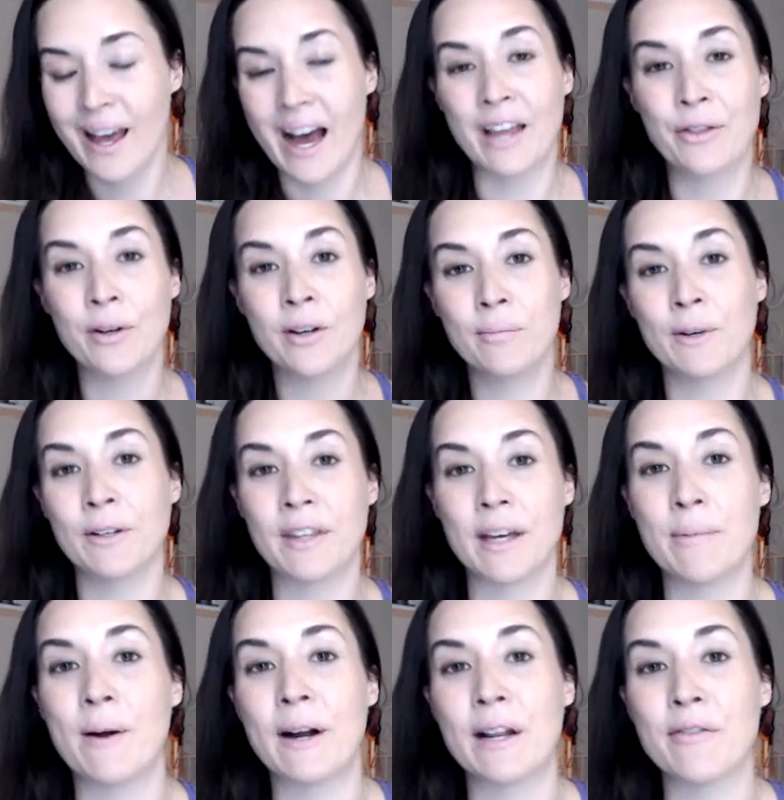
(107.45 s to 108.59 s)
I threw a birthday
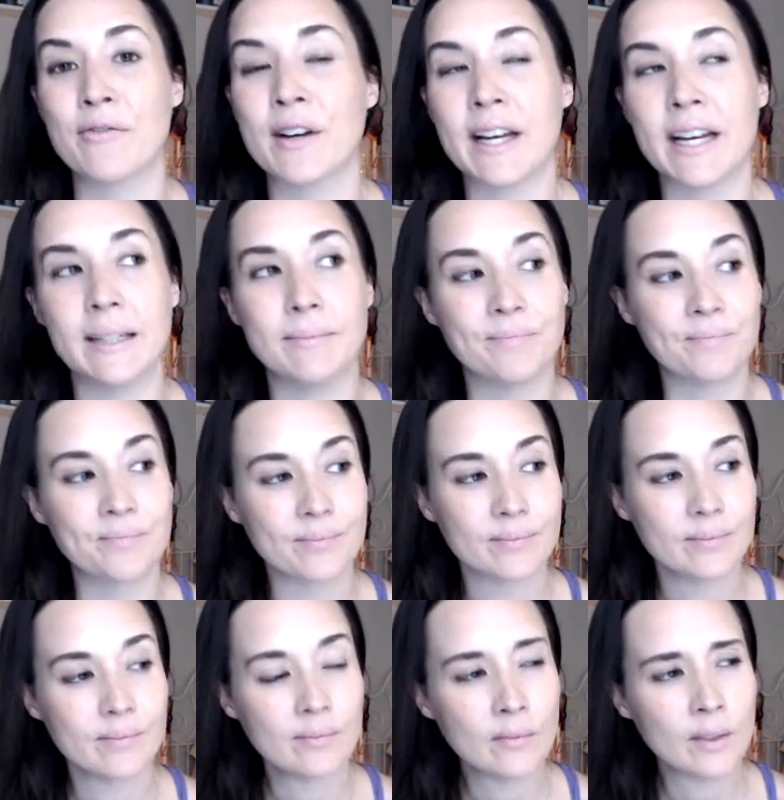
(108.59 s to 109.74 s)
party for him
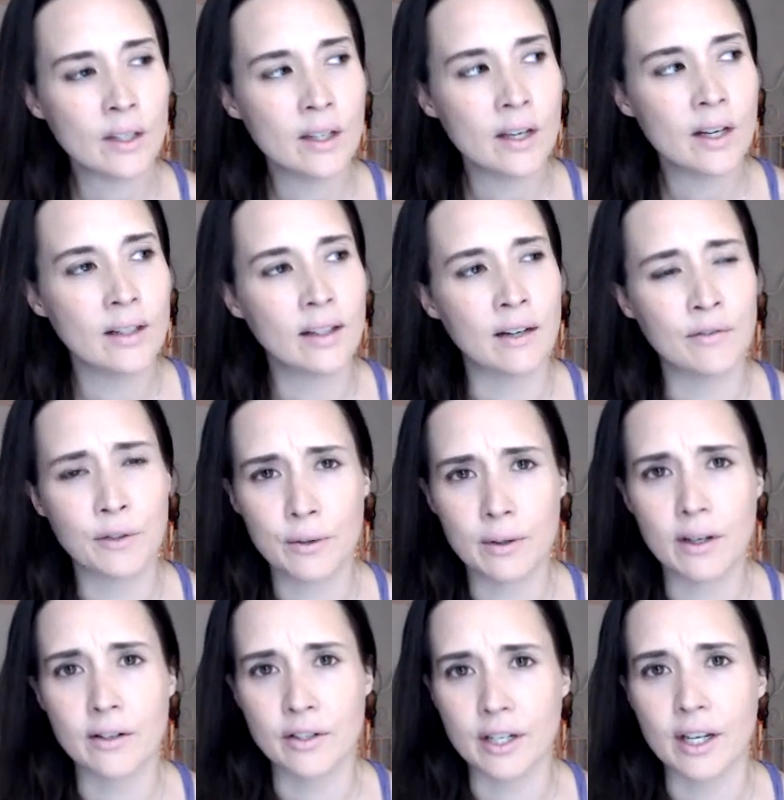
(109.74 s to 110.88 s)
a few
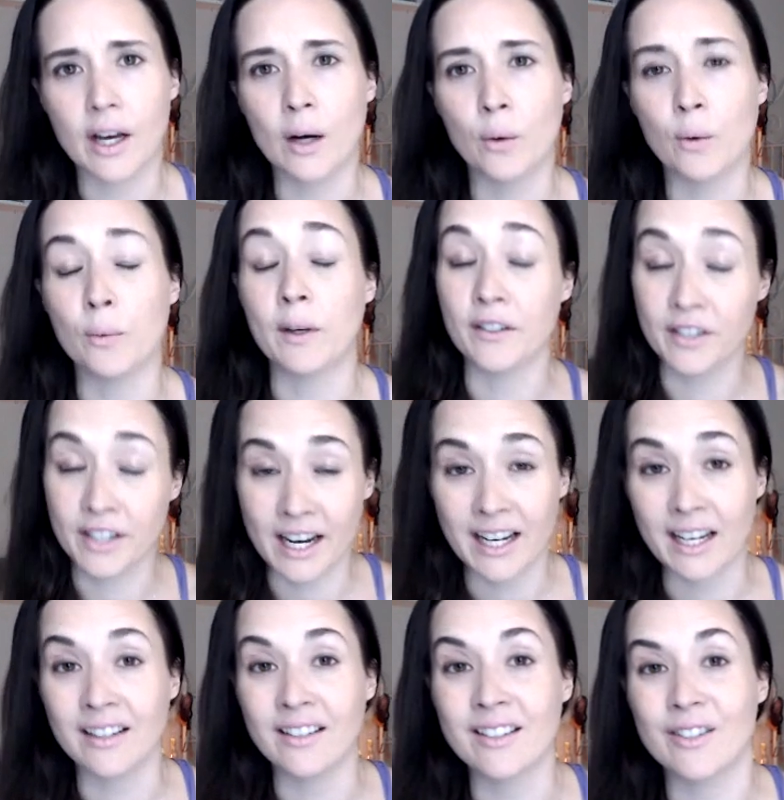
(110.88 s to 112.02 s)
years ago when we were dating.